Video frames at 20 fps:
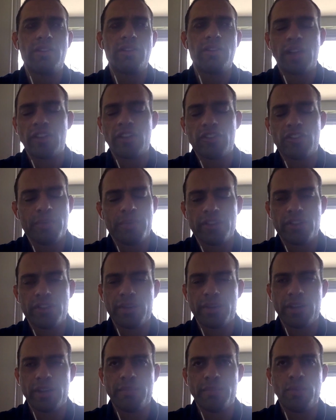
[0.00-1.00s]
So that actually
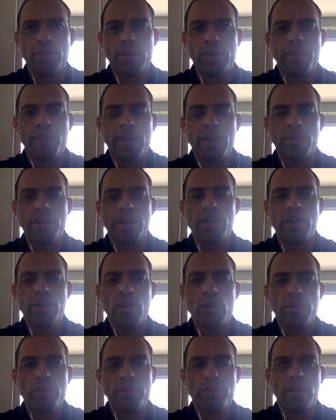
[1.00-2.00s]
brings up a good point. I mean, when you
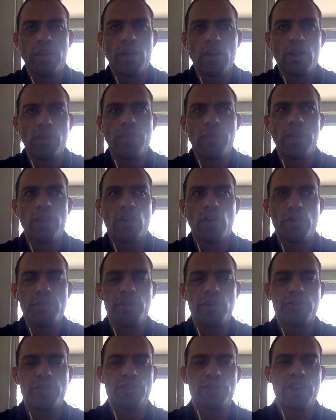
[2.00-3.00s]
own the
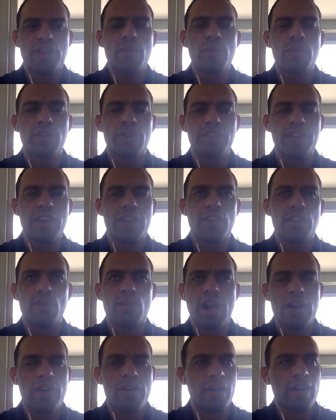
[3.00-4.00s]
home user's network via the
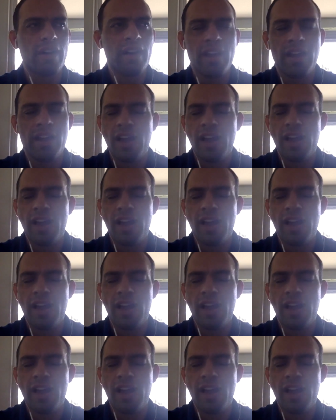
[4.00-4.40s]
router,